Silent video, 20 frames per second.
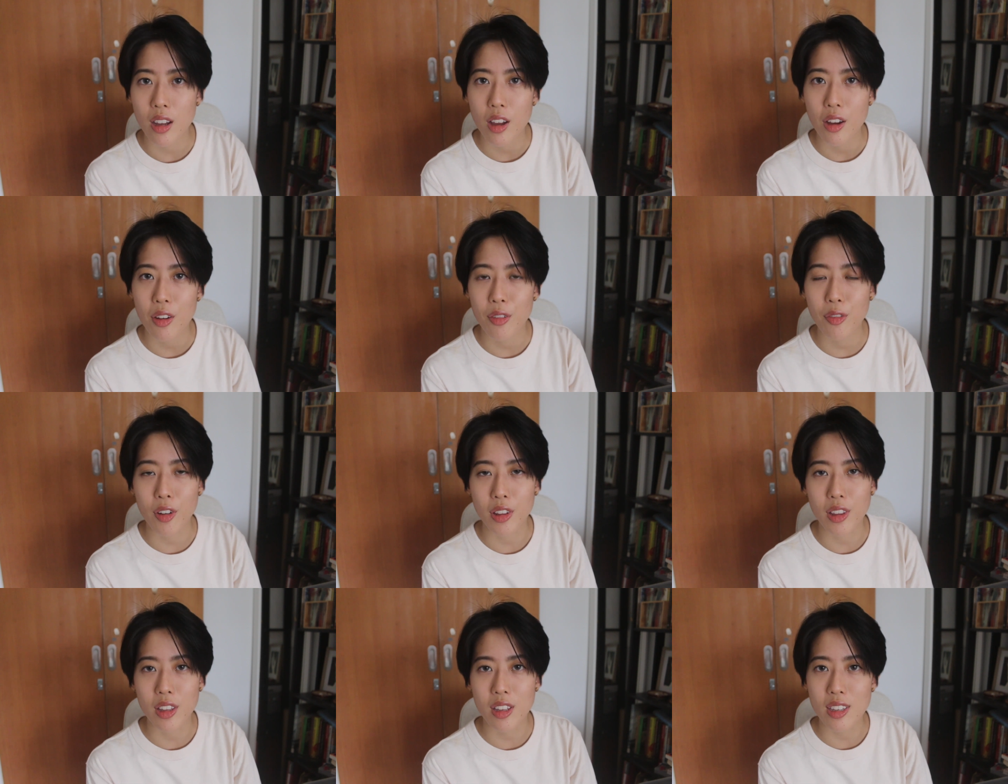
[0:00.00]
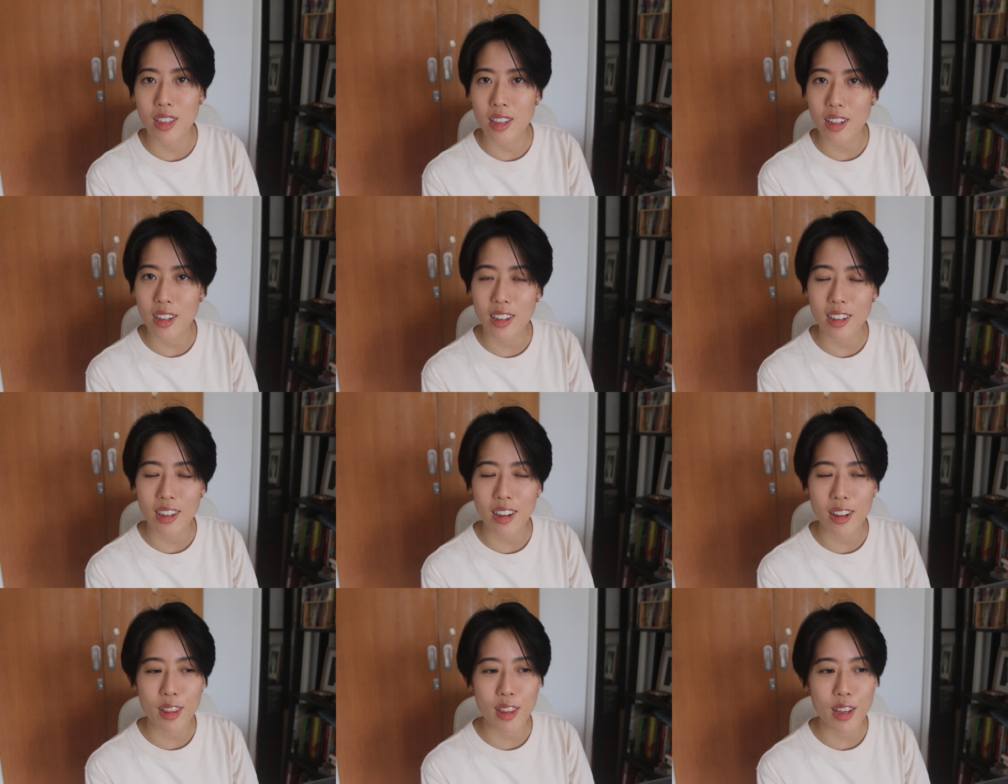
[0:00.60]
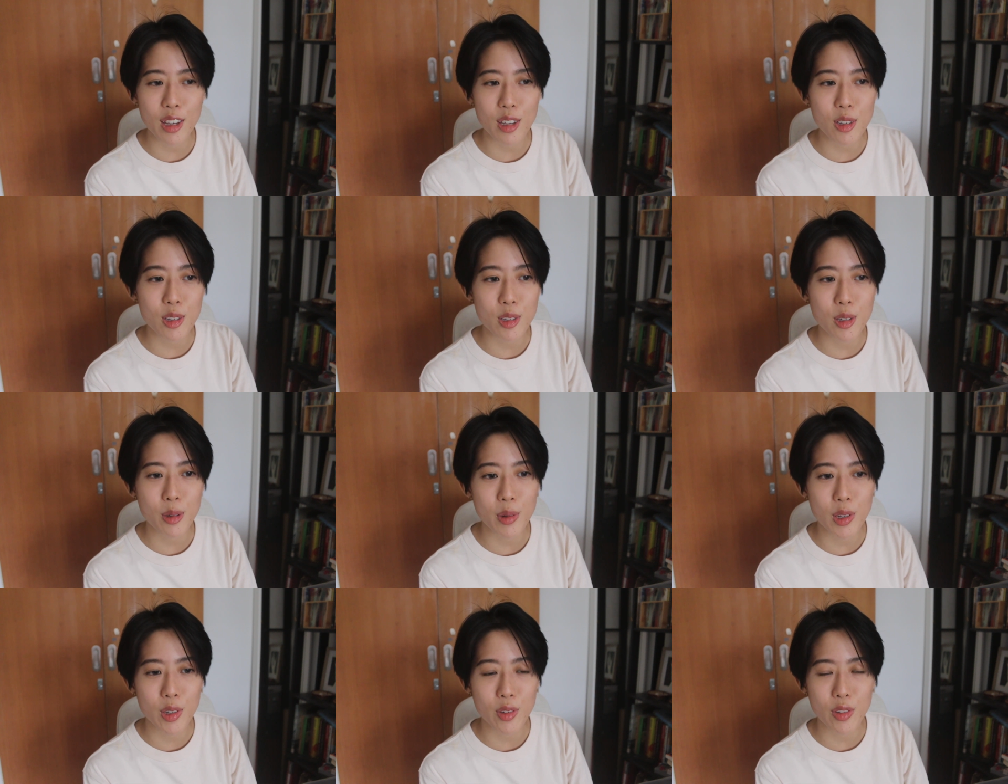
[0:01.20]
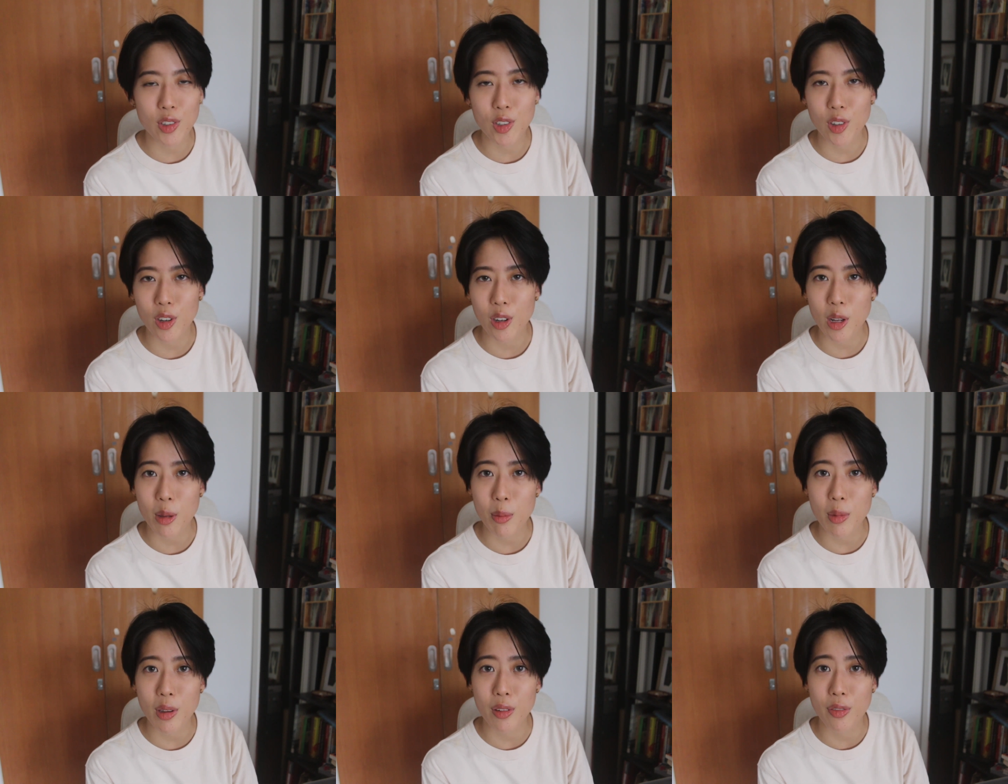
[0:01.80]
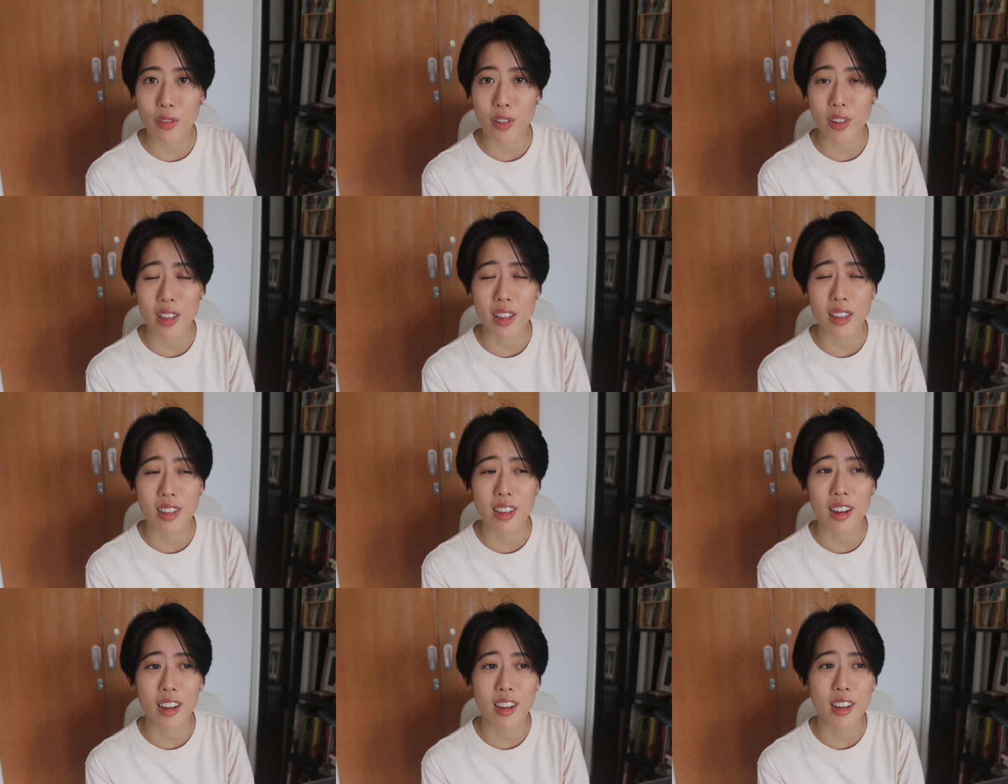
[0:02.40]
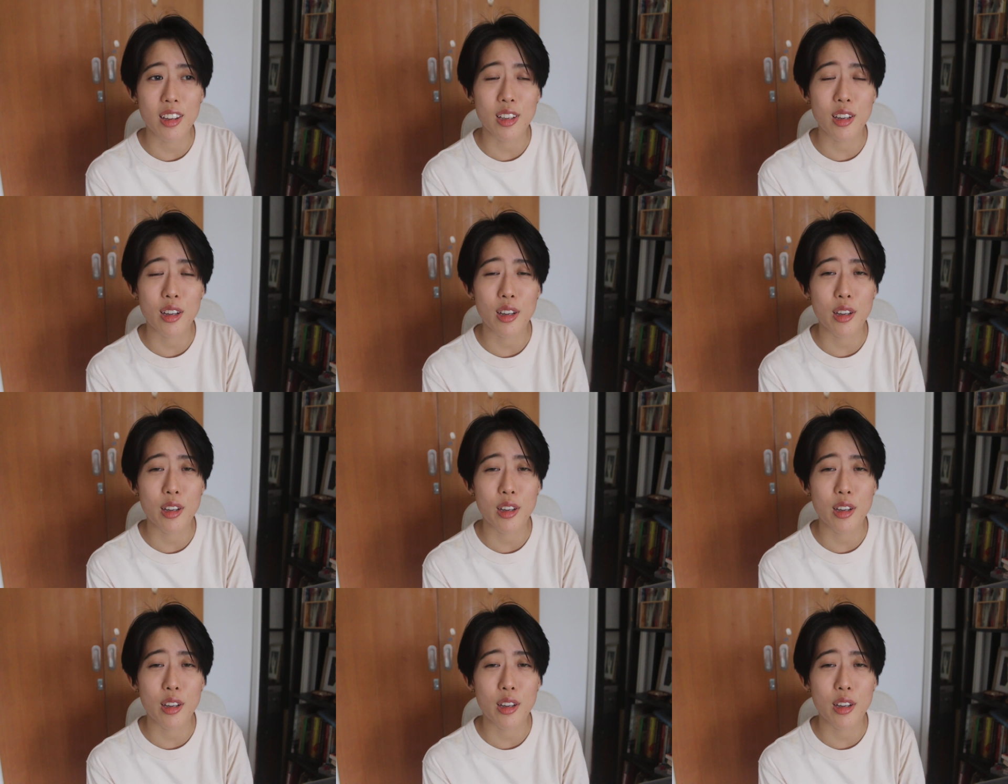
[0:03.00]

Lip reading: for the year. Thank you so much for joining me for the entire year.